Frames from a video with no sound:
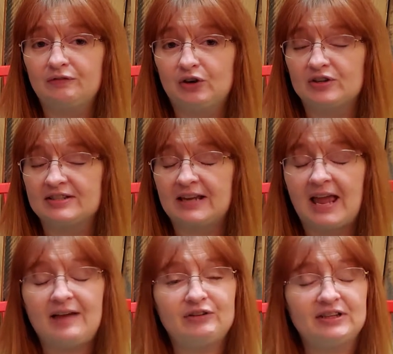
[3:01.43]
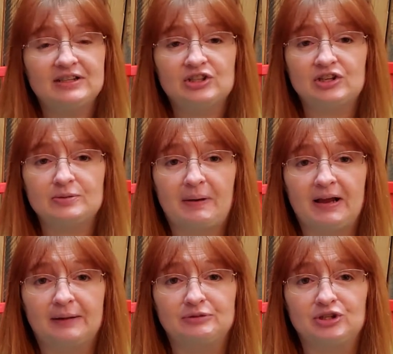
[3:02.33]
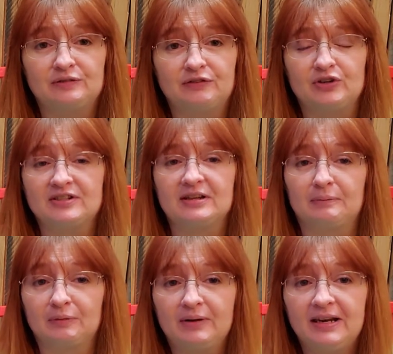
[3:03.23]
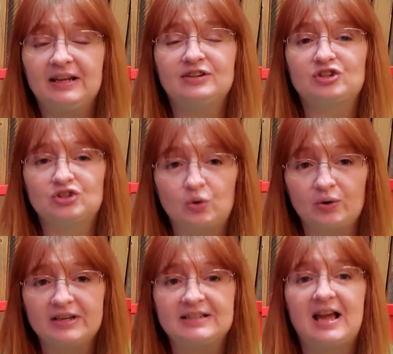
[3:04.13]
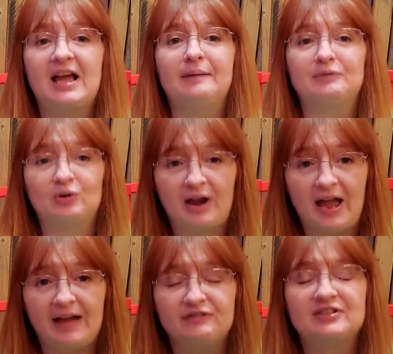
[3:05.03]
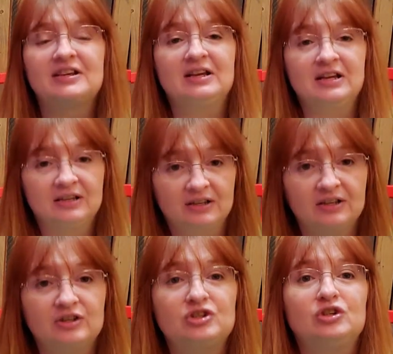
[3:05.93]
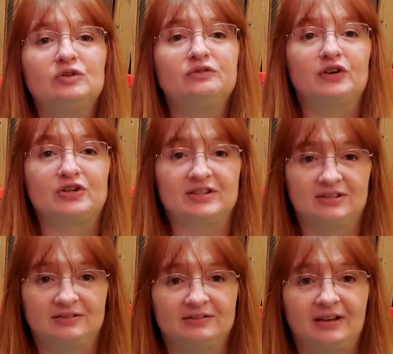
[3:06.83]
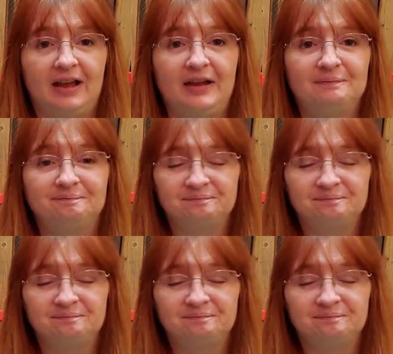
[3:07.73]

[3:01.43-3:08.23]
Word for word: 1st. Everything starts back up June 1st. Summer reading, story time, crafts, June 1st, okay?